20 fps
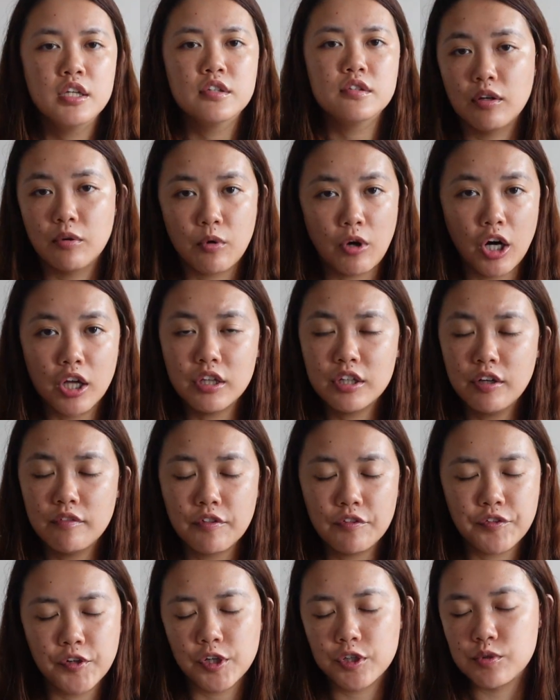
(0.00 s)
The quality of the
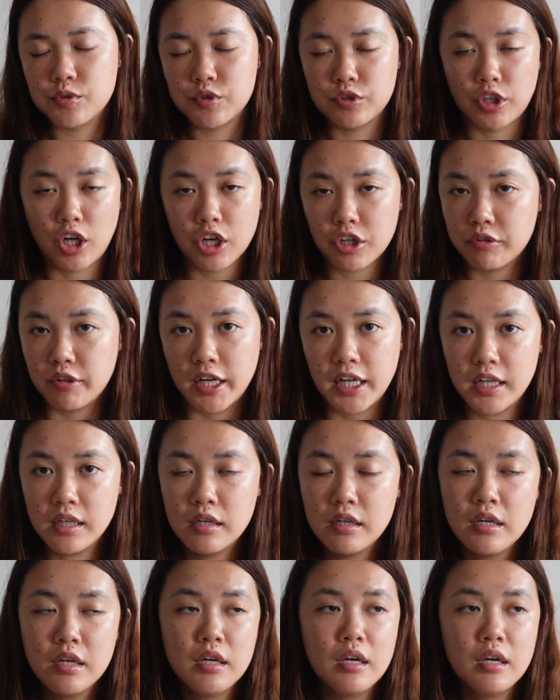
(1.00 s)
photo was not great.